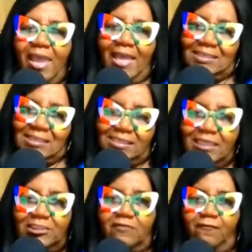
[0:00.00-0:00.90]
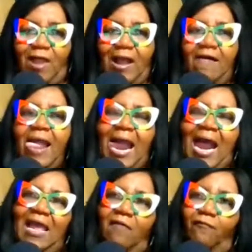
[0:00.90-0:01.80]
at 65,
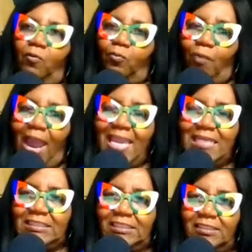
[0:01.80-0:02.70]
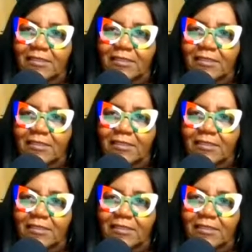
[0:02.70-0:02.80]
I have a right,